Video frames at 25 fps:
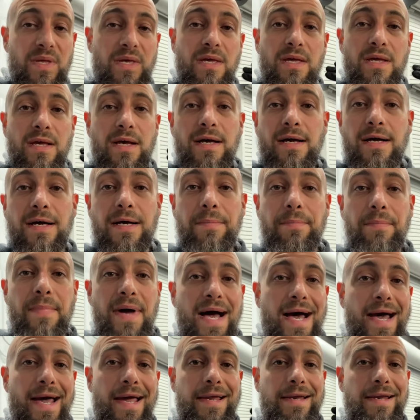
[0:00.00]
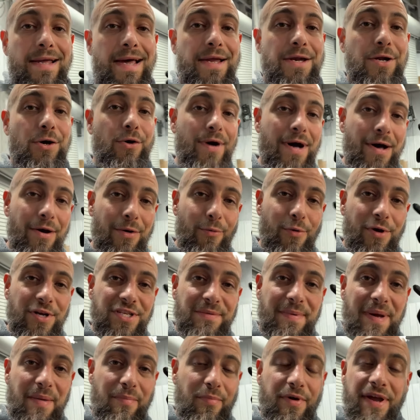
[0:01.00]
I know how it works
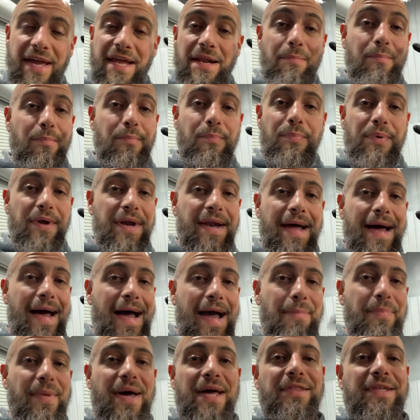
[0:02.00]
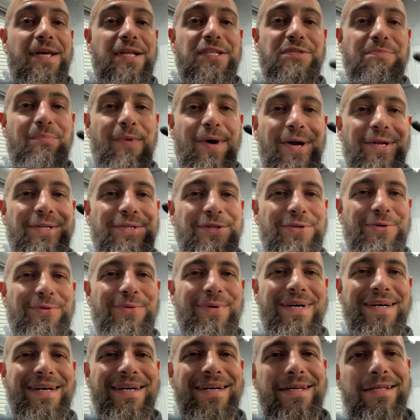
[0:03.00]
in my brain, but I'm not that smart
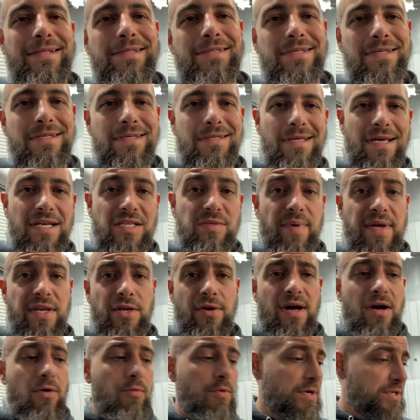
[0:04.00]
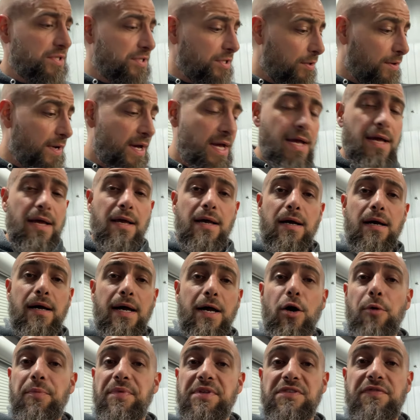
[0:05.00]
to explain to you how it works. So I
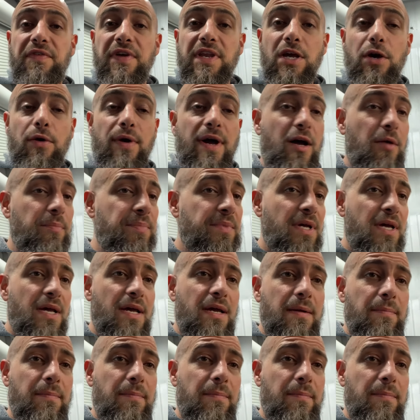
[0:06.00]
hope this video helped.